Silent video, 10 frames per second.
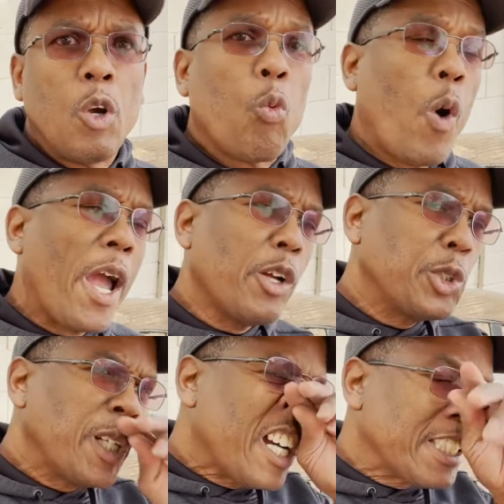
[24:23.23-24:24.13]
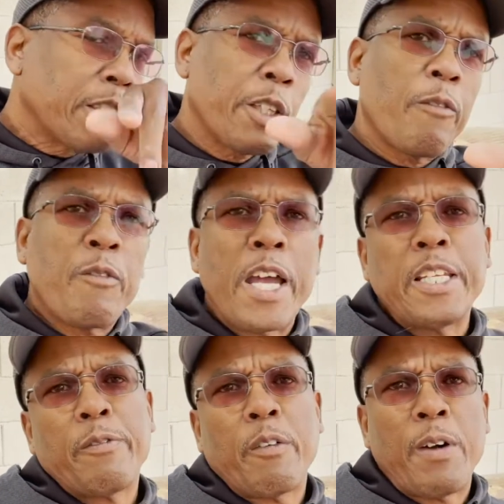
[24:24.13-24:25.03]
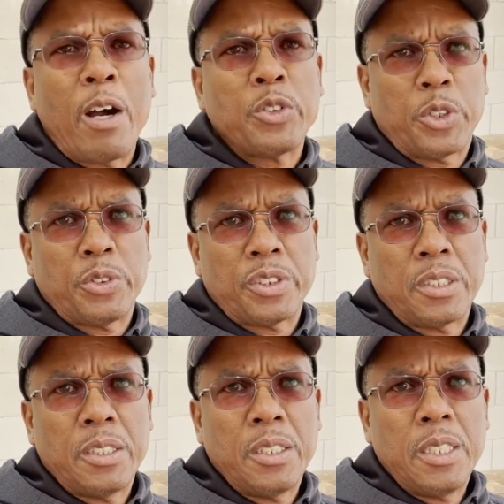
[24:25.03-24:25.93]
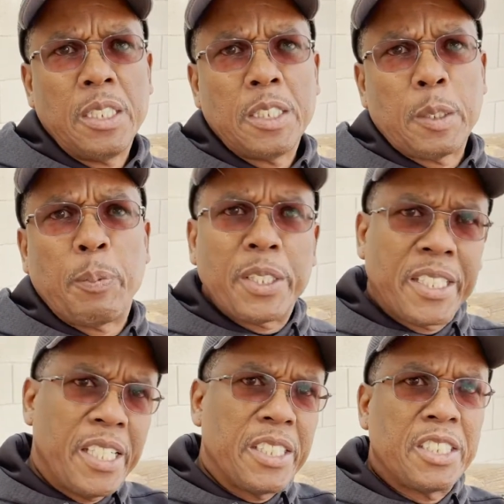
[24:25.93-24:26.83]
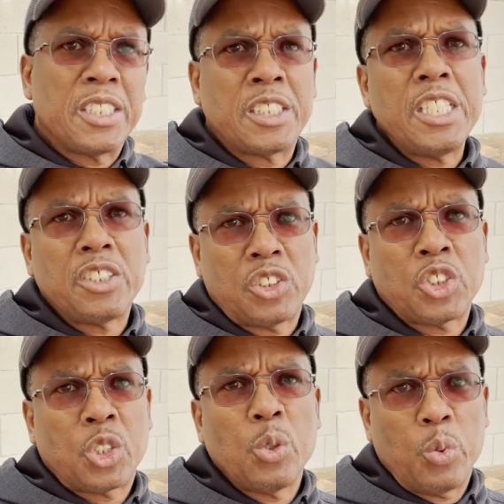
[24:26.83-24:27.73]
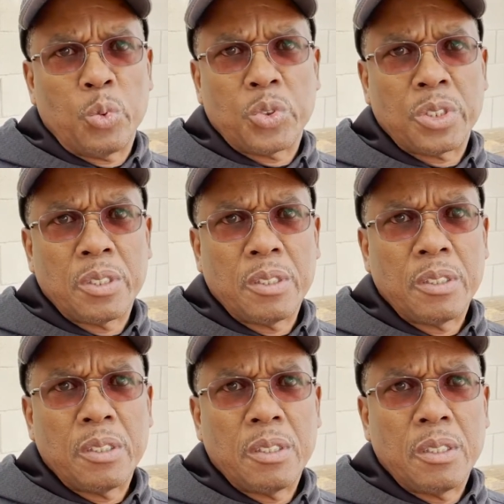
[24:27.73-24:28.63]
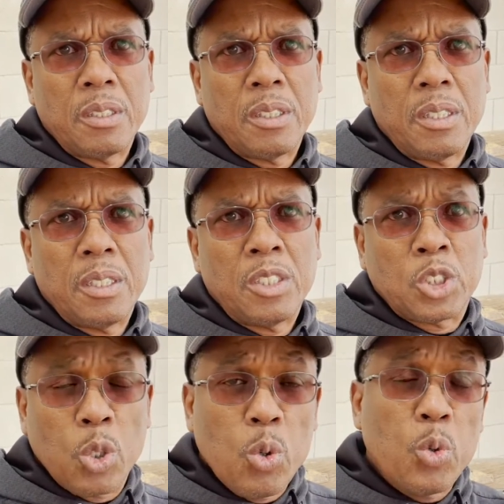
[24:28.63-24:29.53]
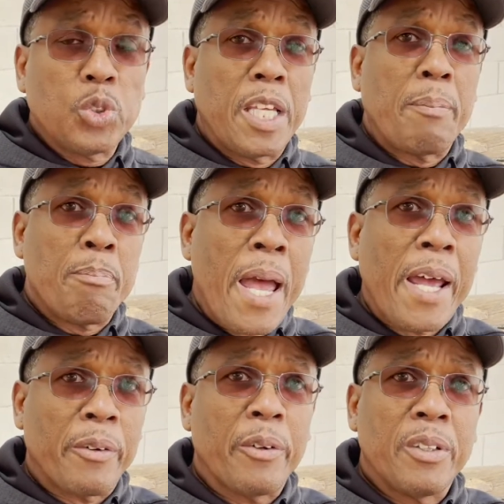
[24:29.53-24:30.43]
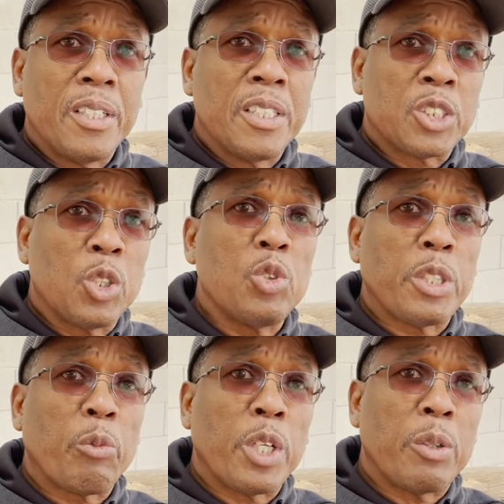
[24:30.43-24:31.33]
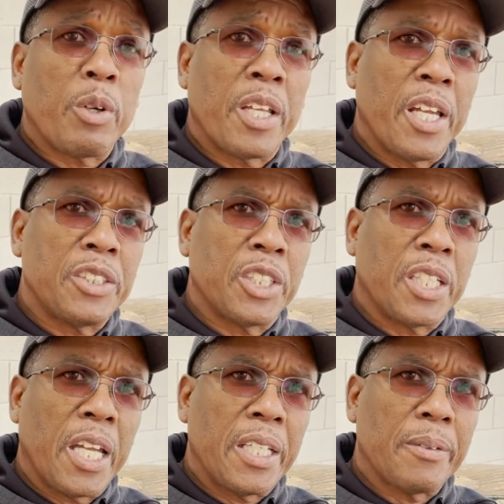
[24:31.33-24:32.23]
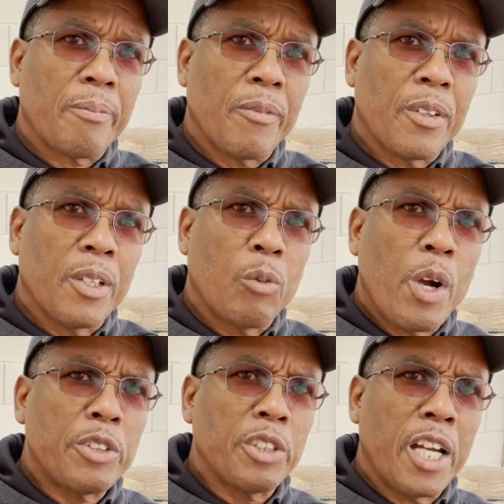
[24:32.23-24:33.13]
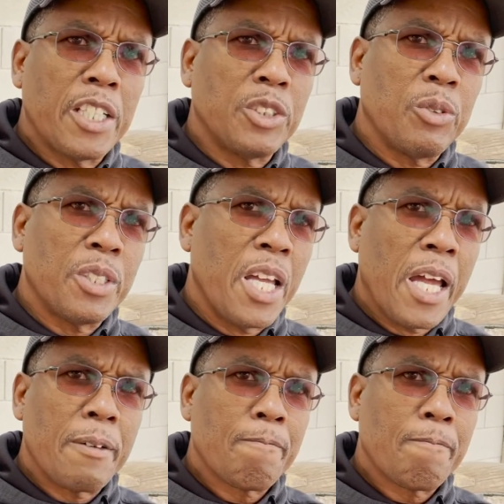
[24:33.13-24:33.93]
Why aren't you guys out there fighting for vouchers to put kids in decent schools? Schools that matter, schools that really want to educate. Why aren't you guys doing that?